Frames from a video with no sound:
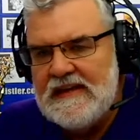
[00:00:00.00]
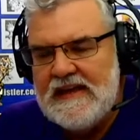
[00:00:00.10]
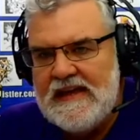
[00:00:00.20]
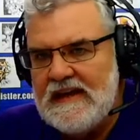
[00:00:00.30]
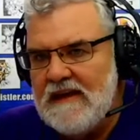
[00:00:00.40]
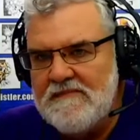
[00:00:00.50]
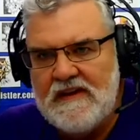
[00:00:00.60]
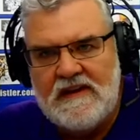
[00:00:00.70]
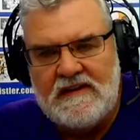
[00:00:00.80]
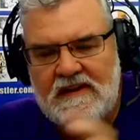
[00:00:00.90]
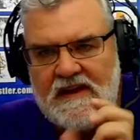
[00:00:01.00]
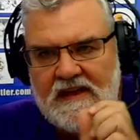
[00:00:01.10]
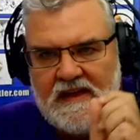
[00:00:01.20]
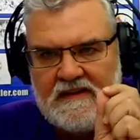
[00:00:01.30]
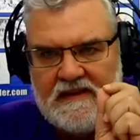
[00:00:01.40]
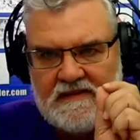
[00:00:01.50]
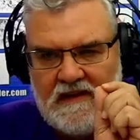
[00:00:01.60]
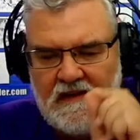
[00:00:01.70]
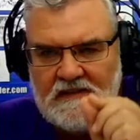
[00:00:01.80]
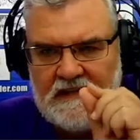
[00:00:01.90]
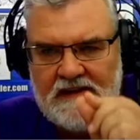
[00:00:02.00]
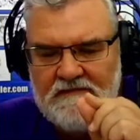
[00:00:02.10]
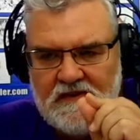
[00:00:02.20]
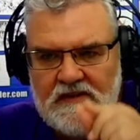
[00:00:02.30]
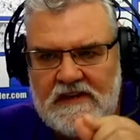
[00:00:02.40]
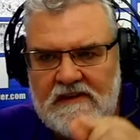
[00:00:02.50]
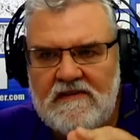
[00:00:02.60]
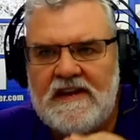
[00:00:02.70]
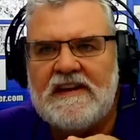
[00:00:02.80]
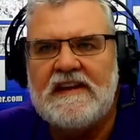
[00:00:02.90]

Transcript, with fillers: and I'm gonna, as long as I have a good internet